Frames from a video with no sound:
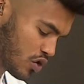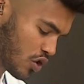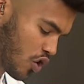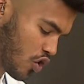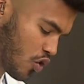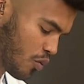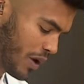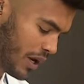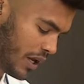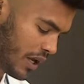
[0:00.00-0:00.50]

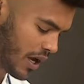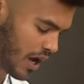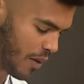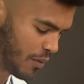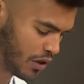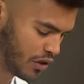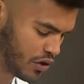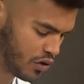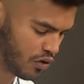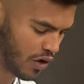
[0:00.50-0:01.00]
so many
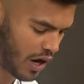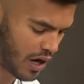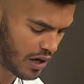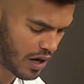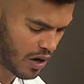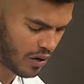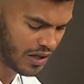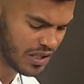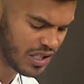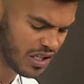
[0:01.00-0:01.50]
coming through right
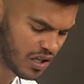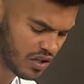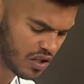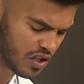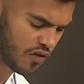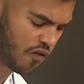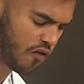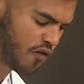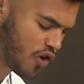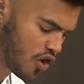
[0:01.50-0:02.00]
now. Let's hear
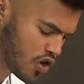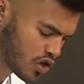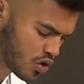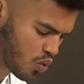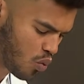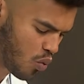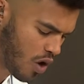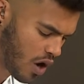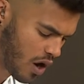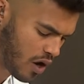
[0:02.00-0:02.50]
this
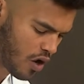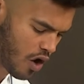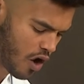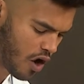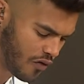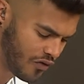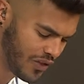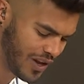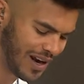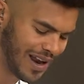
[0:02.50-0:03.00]
first one
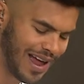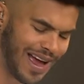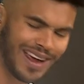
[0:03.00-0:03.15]
on the